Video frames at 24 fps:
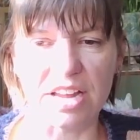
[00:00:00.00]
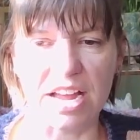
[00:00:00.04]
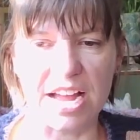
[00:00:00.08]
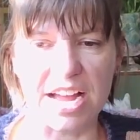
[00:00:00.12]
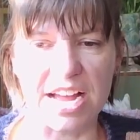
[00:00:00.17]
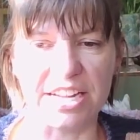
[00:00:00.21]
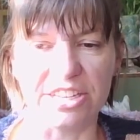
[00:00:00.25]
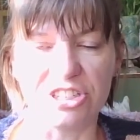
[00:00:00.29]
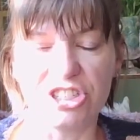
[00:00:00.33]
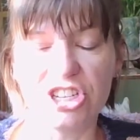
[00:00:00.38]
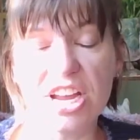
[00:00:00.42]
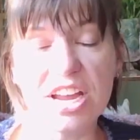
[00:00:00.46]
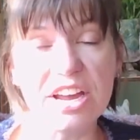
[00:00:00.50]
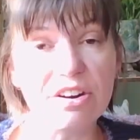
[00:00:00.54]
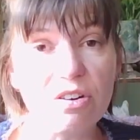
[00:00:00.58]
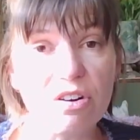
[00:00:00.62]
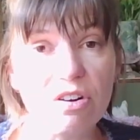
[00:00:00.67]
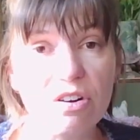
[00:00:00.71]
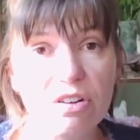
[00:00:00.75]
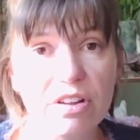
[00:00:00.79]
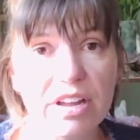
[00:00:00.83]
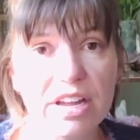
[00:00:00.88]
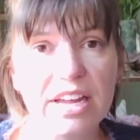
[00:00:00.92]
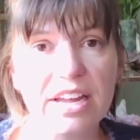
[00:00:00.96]

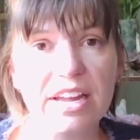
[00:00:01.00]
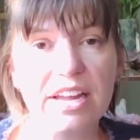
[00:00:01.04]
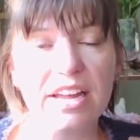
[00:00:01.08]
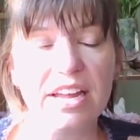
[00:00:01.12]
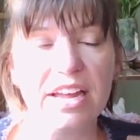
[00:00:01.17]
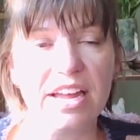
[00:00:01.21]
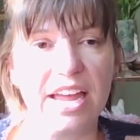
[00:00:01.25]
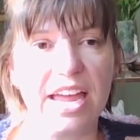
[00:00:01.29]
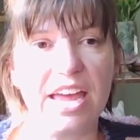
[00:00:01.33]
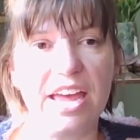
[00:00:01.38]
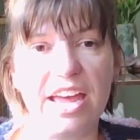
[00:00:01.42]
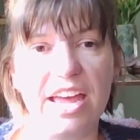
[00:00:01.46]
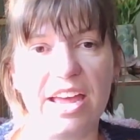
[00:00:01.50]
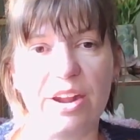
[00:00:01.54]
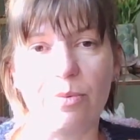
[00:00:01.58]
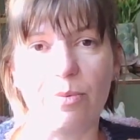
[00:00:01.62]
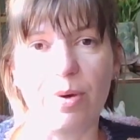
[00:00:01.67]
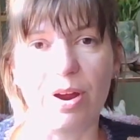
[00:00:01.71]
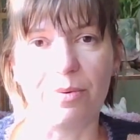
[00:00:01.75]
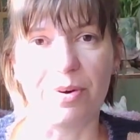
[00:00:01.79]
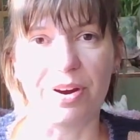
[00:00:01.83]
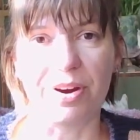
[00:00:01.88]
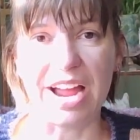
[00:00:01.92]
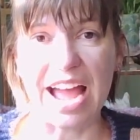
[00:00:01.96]
channel and
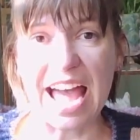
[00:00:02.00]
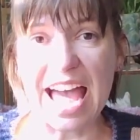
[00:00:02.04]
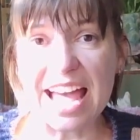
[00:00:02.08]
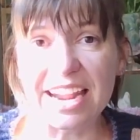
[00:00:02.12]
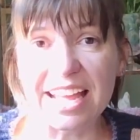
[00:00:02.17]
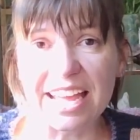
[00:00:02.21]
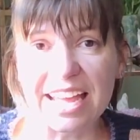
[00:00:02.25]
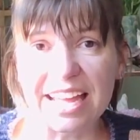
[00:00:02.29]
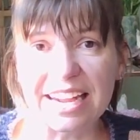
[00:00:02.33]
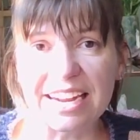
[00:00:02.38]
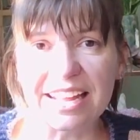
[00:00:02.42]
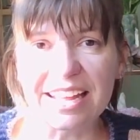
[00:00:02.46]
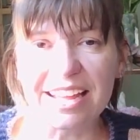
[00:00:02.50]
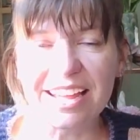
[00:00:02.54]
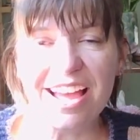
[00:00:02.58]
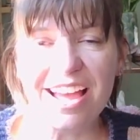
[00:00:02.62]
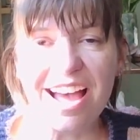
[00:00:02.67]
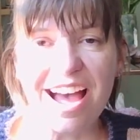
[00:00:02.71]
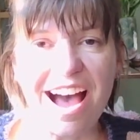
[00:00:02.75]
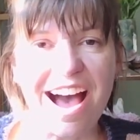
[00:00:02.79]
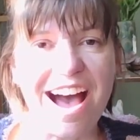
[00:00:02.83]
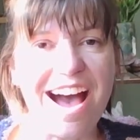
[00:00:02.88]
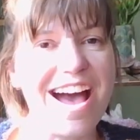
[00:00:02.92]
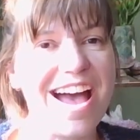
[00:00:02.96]
where we're headed.
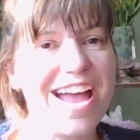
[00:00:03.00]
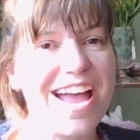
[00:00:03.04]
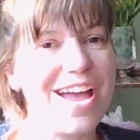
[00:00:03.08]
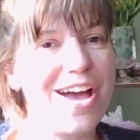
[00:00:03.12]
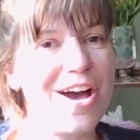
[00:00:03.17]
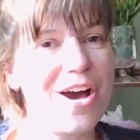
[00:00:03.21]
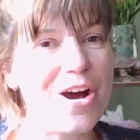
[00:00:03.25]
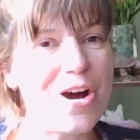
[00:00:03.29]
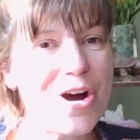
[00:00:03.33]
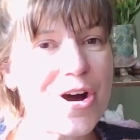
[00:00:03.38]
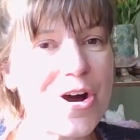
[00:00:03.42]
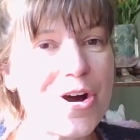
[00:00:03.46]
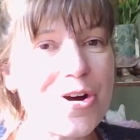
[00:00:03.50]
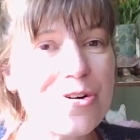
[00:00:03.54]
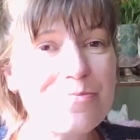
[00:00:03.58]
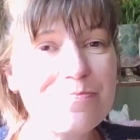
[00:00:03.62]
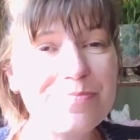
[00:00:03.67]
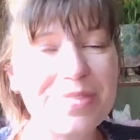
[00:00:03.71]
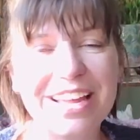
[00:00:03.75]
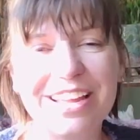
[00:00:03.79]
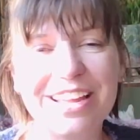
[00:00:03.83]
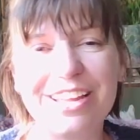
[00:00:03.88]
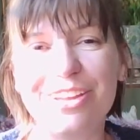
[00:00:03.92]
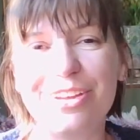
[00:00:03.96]
I hope
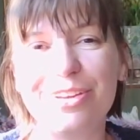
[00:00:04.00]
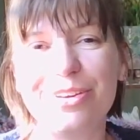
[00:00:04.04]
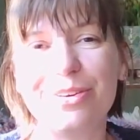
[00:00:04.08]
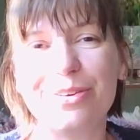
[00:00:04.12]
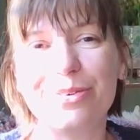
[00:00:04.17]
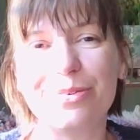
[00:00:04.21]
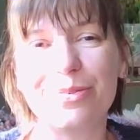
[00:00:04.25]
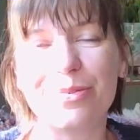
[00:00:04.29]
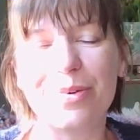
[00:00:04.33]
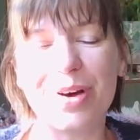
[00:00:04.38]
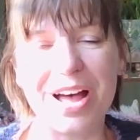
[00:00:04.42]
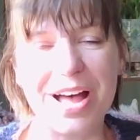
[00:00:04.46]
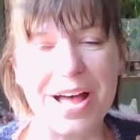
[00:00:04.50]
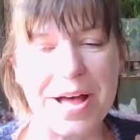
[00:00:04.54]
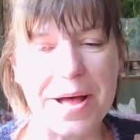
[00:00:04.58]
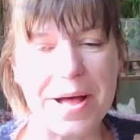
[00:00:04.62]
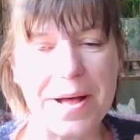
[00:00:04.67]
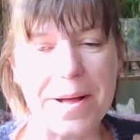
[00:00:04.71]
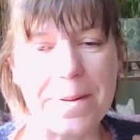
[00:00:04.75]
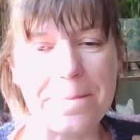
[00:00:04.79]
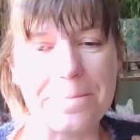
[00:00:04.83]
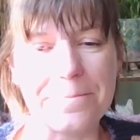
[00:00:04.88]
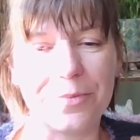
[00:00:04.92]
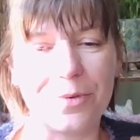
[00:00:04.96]
that you
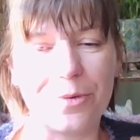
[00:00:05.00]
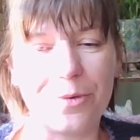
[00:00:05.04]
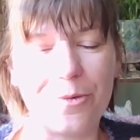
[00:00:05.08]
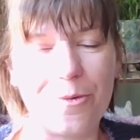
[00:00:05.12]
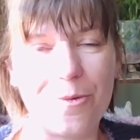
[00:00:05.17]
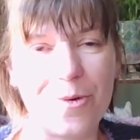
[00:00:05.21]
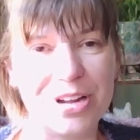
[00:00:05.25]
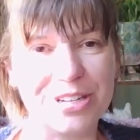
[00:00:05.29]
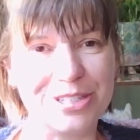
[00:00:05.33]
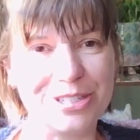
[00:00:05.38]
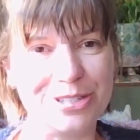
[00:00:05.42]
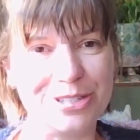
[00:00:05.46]
want to